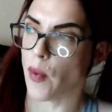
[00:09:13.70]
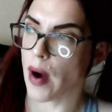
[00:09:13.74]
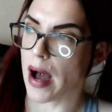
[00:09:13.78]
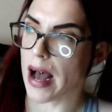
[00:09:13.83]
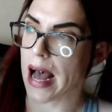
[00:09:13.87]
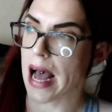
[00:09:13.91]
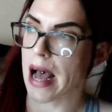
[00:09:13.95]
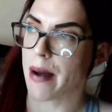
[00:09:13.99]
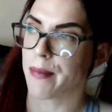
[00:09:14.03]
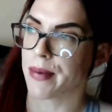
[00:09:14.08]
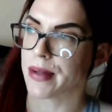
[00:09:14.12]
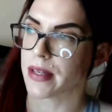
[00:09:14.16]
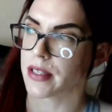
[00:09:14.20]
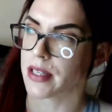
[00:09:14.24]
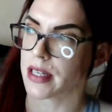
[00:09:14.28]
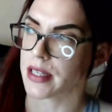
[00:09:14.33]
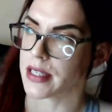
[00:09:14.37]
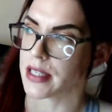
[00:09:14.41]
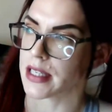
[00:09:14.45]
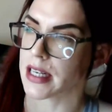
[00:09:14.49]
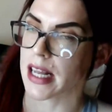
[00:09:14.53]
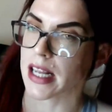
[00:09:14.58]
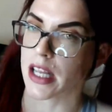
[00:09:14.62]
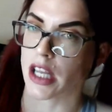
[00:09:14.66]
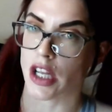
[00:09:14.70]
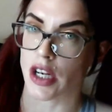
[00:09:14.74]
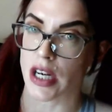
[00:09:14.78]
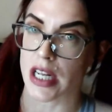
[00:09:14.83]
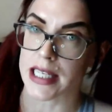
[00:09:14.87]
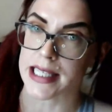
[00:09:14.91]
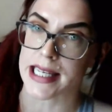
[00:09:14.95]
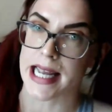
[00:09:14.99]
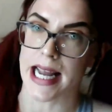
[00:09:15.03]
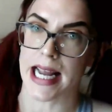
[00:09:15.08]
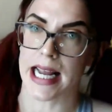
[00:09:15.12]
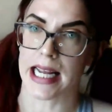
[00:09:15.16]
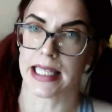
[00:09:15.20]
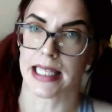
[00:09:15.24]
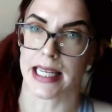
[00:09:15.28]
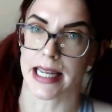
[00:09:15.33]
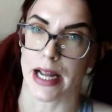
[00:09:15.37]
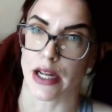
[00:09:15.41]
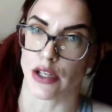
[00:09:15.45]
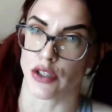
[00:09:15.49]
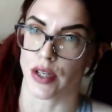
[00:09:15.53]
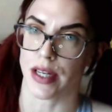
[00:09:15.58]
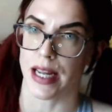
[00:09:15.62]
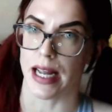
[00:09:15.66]
what happens is it's like you need to eat
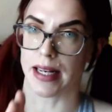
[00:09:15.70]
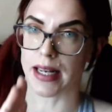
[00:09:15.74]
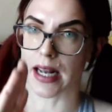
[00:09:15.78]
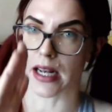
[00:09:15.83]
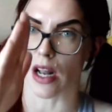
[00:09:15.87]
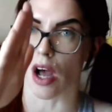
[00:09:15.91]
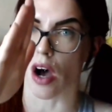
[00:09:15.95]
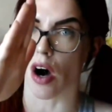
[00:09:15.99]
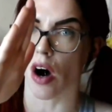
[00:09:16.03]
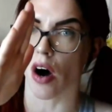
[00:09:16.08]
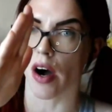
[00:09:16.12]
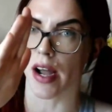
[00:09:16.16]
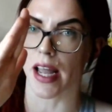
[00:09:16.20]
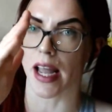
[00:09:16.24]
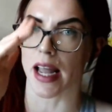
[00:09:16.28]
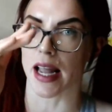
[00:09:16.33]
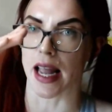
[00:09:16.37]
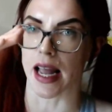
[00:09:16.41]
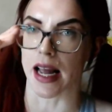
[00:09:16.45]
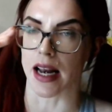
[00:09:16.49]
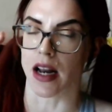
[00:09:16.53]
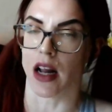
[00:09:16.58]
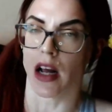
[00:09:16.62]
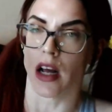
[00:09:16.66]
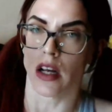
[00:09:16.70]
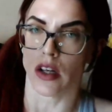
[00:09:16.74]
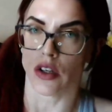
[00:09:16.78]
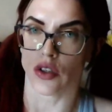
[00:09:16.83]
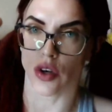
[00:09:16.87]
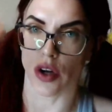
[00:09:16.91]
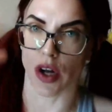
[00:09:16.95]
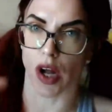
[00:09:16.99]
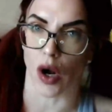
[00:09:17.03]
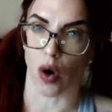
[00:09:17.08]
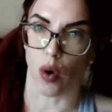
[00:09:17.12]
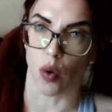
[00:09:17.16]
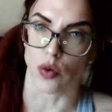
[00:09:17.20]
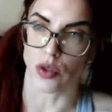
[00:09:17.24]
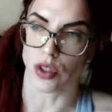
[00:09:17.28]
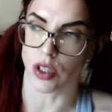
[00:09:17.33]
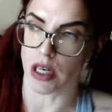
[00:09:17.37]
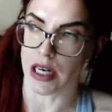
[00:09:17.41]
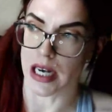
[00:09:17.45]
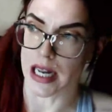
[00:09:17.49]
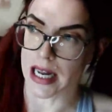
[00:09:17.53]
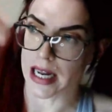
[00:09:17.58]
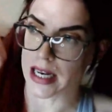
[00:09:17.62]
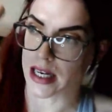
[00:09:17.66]
again to get that high again. So you're
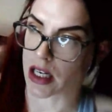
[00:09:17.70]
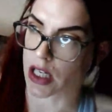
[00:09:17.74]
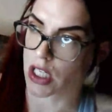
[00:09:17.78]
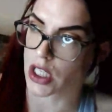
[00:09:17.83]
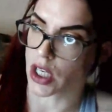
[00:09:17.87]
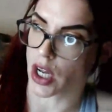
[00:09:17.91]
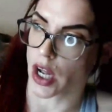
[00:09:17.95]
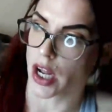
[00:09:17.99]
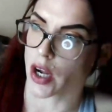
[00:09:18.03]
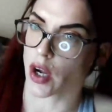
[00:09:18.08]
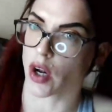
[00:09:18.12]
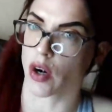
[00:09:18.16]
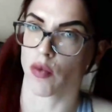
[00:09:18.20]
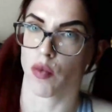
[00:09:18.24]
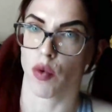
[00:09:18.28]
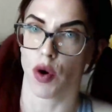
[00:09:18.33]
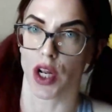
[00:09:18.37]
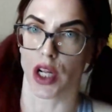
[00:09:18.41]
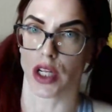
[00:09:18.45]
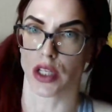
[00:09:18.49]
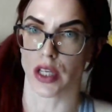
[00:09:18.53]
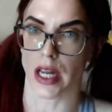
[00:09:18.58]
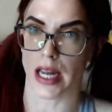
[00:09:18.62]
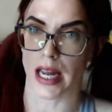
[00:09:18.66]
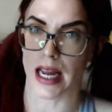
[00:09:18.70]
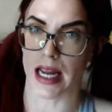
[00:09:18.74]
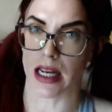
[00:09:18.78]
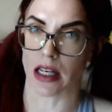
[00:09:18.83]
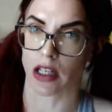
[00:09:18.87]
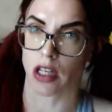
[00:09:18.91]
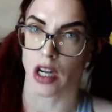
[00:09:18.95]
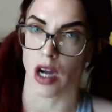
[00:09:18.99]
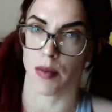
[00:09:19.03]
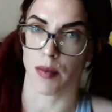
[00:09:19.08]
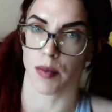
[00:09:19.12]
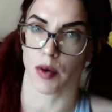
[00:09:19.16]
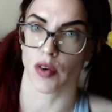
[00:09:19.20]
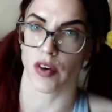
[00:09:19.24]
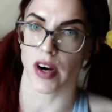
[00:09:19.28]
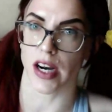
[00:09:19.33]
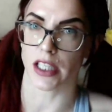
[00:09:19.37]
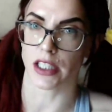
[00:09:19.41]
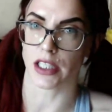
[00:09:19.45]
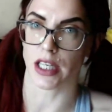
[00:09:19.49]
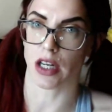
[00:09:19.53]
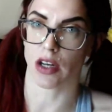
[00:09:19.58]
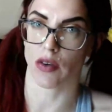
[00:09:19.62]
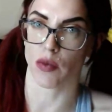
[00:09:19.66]
constantly in this cycle of wanting to eat, come
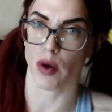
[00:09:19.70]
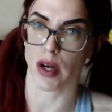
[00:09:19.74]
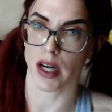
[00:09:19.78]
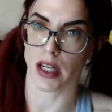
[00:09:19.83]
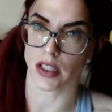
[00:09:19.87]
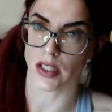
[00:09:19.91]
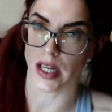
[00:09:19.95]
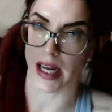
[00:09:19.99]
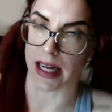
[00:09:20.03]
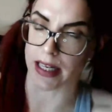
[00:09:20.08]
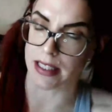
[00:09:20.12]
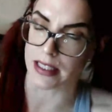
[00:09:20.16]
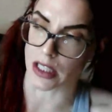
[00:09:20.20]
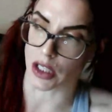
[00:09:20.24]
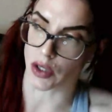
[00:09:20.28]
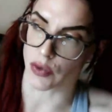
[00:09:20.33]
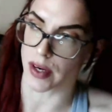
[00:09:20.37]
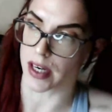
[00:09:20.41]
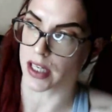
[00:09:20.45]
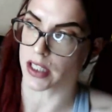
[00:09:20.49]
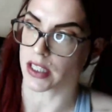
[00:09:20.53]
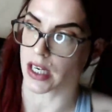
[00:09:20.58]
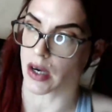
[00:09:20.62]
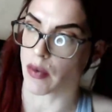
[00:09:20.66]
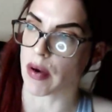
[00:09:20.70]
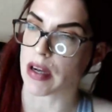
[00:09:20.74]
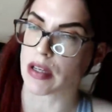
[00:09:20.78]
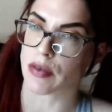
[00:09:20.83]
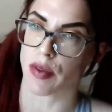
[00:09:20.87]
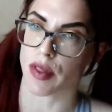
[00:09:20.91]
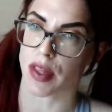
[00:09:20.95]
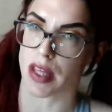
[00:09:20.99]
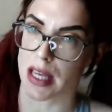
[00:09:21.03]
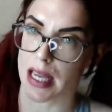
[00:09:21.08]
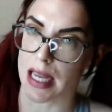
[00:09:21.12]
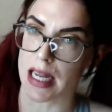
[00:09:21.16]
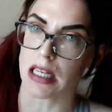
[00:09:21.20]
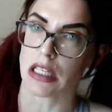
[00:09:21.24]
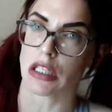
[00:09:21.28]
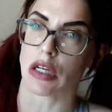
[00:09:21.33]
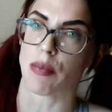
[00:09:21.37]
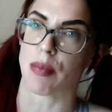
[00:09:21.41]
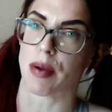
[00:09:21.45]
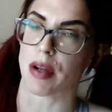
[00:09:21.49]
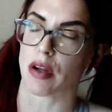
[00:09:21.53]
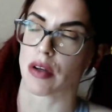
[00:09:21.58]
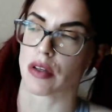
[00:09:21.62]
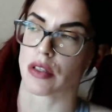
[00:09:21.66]
crashing, wanting to eat and crashing. Whereas with
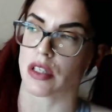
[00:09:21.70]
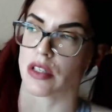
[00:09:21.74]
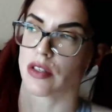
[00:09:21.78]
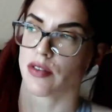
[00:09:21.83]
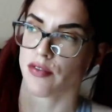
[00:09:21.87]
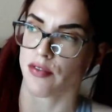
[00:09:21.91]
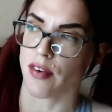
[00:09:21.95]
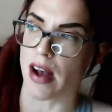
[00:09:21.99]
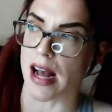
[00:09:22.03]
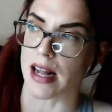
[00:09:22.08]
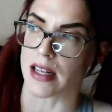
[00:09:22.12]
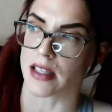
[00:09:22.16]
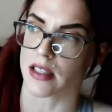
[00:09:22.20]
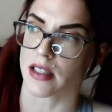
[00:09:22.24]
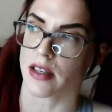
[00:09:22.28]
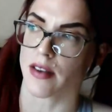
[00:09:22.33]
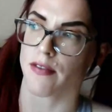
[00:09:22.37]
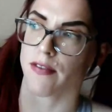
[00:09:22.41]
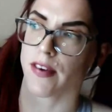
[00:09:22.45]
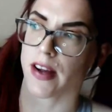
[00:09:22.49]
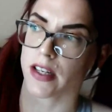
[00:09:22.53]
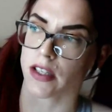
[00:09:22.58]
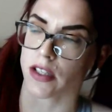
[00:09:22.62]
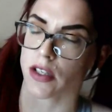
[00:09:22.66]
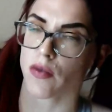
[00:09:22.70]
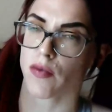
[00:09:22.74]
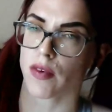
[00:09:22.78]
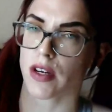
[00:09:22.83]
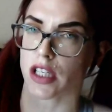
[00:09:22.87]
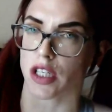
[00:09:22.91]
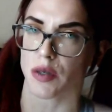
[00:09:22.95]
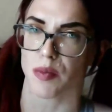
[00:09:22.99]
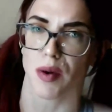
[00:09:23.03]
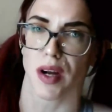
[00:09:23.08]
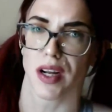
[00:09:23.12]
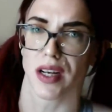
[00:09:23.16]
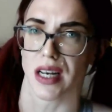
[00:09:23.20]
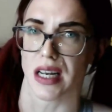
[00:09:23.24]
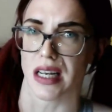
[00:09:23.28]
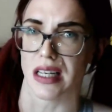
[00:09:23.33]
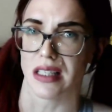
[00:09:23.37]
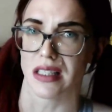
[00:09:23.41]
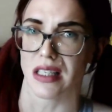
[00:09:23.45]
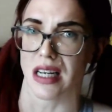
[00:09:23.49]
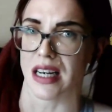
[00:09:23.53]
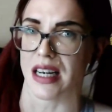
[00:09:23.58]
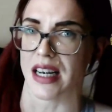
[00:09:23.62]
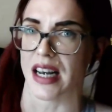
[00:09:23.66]
keto, because it's fats, fats don't really spike the
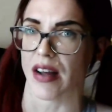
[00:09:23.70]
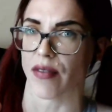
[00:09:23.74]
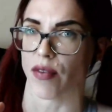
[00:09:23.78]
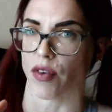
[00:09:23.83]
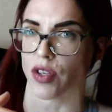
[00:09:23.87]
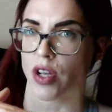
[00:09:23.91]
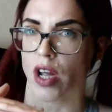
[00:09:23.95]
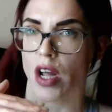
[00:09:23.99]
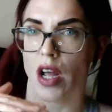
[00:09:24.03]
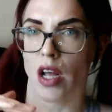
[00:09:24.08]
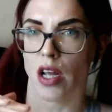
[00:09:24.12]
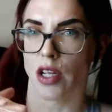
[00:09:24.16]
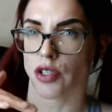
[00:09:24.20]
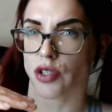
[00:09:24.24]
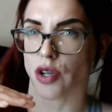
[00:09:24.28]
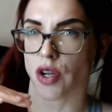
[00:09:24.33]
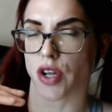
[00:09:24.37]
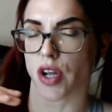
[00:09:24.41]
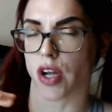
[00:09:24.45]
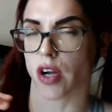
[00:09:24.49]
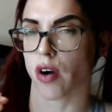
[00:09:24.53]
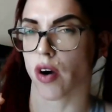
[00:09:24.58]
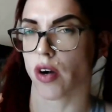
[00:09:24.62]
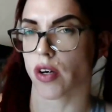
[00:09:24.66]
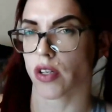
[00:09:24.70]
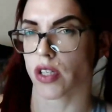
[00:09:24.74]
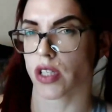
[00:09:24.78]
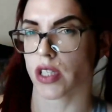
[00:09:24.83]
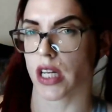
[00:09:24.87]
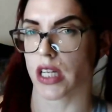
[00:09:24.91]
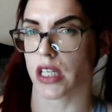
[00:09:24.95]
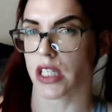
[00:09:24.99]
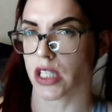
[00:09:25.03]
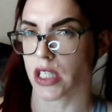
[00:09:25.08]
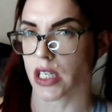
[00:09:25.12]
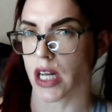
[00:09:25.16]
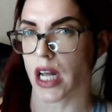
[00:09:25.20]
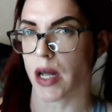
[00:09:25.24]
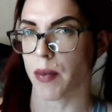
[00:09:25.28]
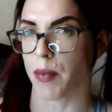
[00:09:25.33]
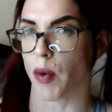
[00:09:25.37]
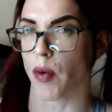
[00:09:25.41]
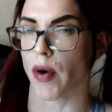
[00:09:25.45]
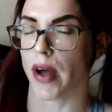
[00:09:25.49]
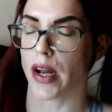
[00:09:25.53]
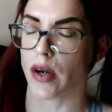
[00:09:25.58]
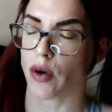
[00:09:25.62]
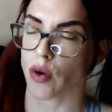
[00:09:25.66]
insulin levels. So you kind of stay
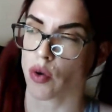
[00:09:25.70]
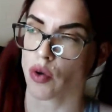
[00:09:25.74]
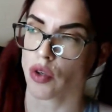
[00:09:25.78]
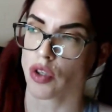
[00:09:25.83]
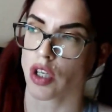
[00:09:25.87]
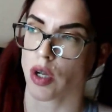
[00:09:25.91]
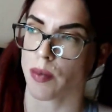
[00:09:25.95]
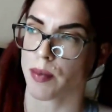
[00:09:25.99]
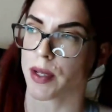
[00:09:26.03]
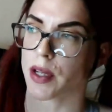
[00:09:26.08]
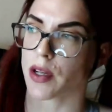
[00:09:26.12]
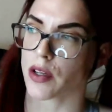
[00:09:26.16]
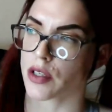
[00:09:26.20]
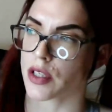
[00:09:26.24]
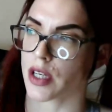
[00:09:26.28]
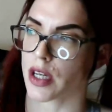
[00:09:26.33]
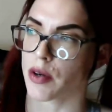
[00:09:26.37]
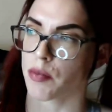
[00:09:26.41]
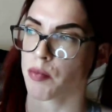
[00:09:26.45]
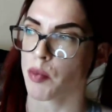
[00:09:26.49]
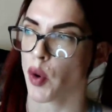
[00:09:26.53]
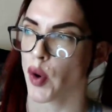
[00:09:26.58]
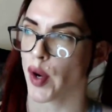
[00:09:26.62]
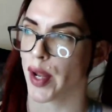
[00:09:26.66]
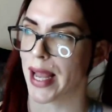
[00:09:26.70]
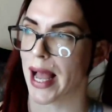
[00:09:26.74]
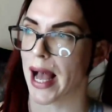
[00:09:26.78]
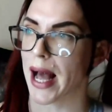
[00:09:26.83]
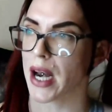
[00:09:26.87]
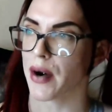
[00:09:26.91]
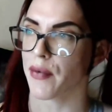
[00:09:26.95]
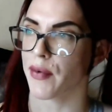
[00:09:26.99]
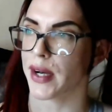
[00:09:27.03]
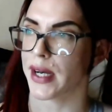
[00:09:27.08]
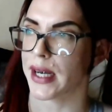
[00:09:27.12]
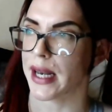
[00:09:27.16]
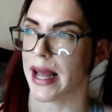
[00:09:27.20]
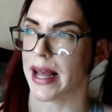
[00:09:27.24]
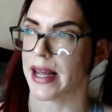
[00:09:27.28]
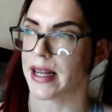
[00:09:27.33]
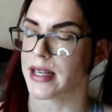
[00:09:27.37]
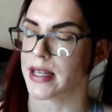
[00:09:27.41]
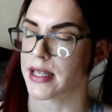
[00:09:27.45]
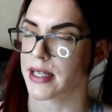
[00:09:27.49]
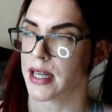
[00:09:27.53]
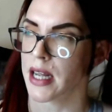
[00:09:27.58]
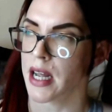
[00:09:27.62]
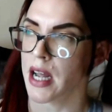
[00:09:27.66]
stable. And also because they're more calorie
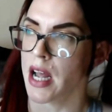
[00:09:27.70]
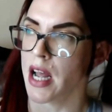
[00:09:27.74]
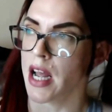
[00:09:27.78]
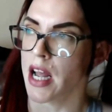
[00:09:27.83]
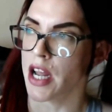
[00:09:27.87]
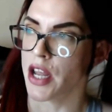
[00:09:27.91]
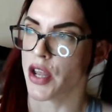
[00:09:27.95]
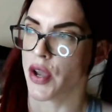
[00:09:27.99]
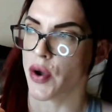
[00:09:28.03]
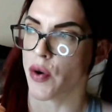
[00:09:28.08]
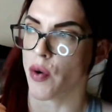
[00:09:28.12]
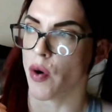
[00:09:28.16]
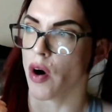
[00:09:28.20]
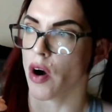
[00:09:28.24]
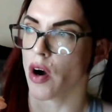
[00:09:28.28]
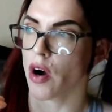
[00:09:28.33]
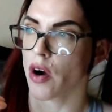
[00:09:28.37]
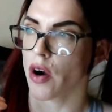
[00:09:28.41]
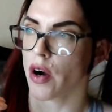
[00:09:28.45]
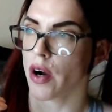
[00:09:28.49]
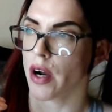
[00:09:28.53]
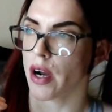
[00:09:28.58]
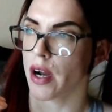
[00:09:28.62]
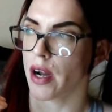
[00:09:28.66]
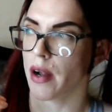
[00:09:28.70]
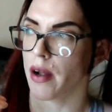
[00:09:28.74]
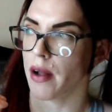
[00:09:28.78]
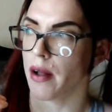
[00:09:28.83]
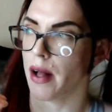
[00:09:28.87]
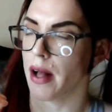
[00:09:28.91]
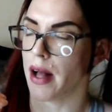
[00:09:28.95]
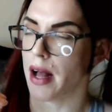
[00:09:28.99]
dense, you are